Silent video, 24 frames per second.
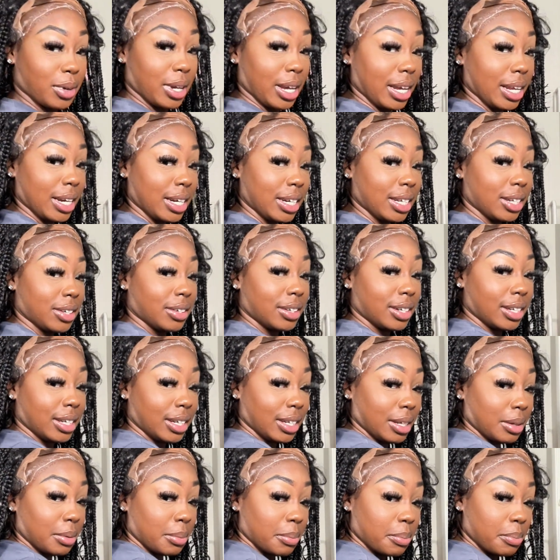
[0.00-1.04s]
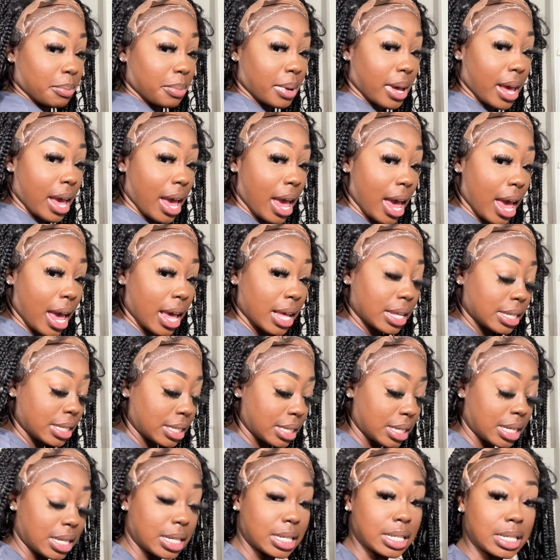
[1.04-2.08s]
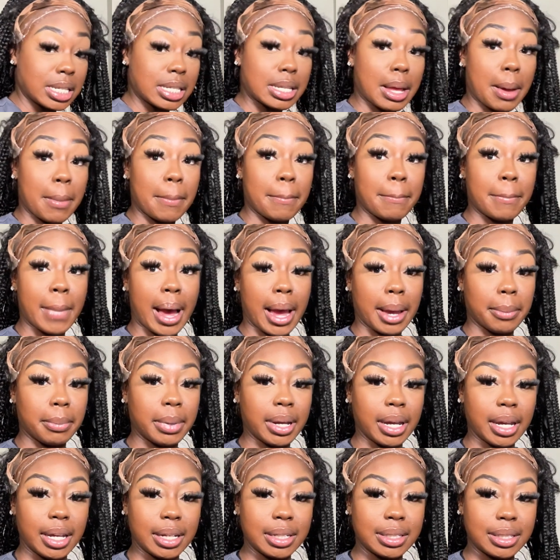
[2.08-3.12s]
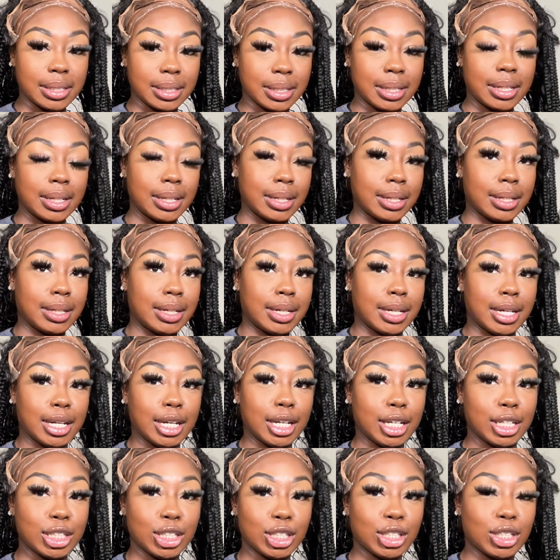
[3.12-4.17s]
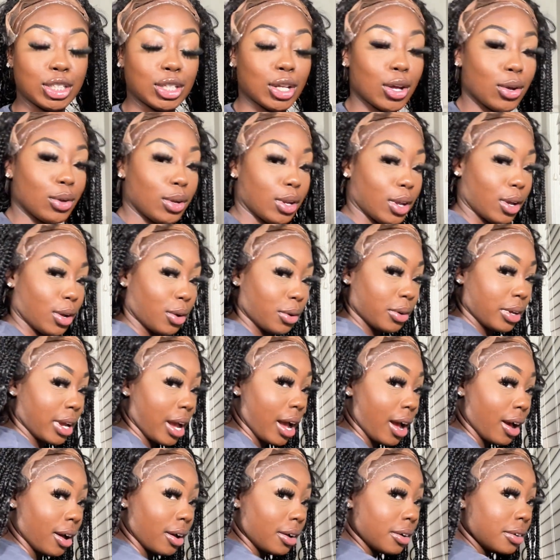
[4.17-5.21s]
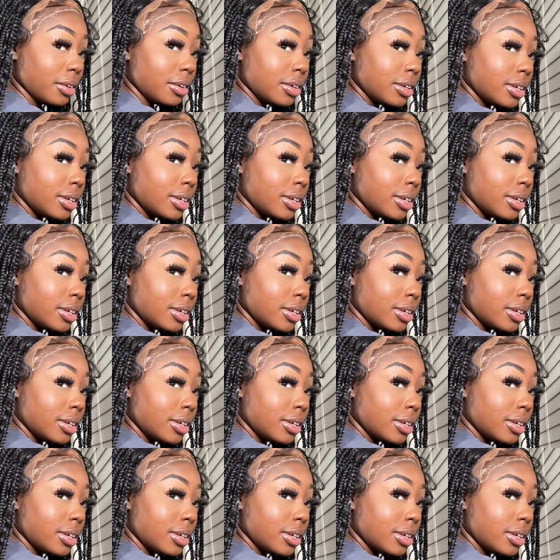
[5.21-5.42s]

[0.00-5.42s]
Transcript: It literally passes my butt. It is so long, y'all.